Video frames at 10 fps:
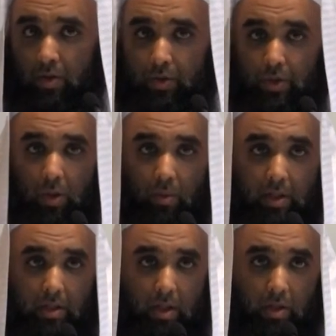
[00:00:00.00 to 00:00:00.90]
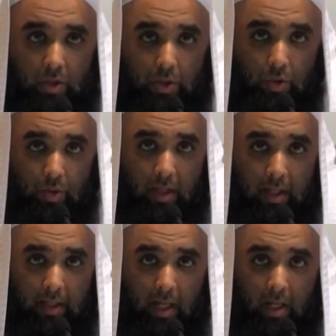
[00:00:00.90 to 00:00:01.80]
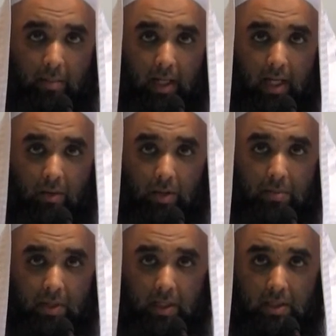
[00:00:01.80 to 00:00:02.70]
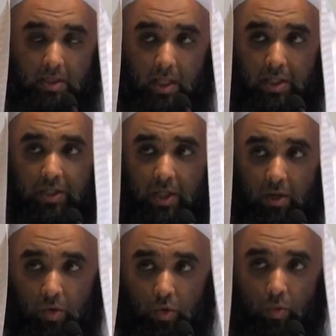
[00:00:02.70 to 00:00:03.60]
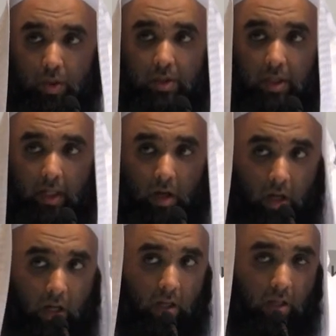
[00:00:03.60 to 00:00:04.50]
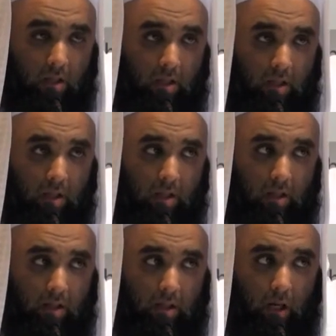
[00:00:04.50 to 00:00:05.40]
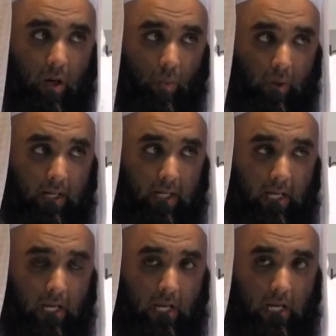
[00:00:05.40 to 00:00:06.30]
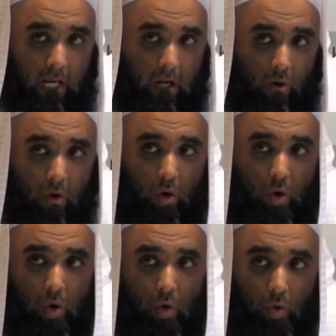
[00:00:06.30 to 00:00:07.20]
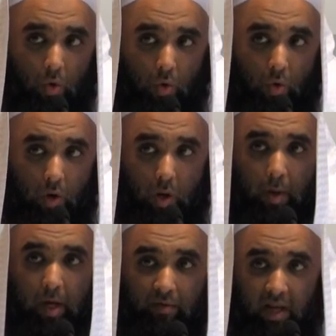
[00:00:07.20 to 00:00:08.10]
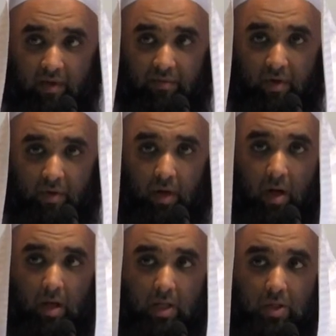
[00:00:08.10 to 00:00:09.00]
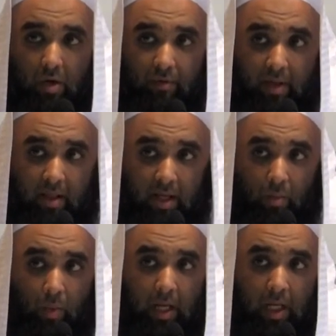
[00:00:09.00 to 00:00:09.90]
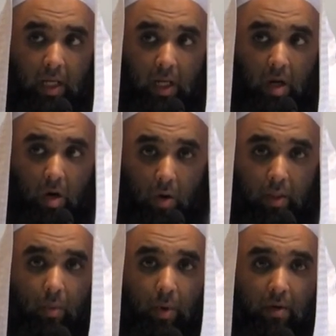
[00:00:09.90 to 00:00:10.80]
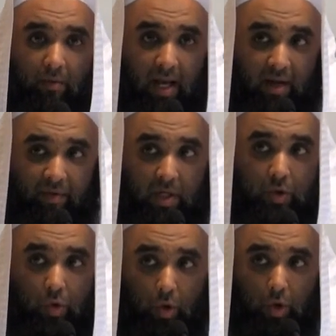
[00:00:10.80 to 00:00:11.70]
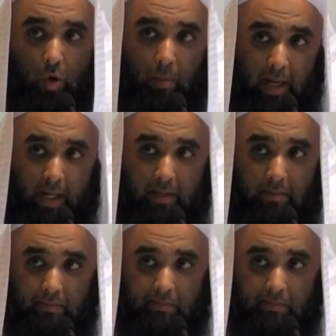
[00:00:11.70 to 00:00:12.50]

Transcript: So the word sunnah in the Arabic language means as-siratu wa tariqah, a way or a way of life, regardless of whether that way or that way of life is good or bad,